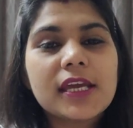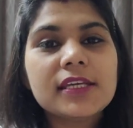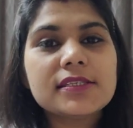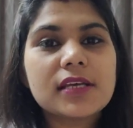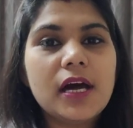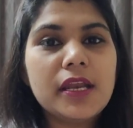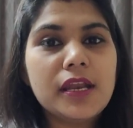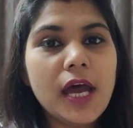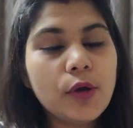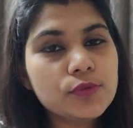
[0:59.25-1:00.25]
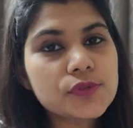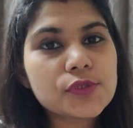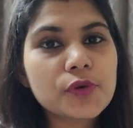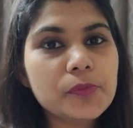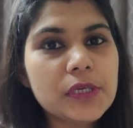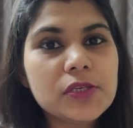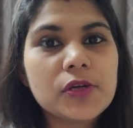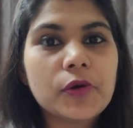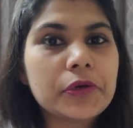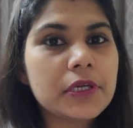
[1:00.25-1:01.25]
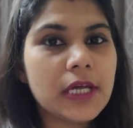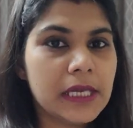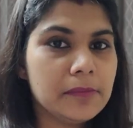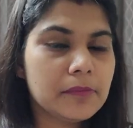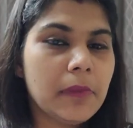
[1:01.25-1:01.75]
is announce your meeting on time.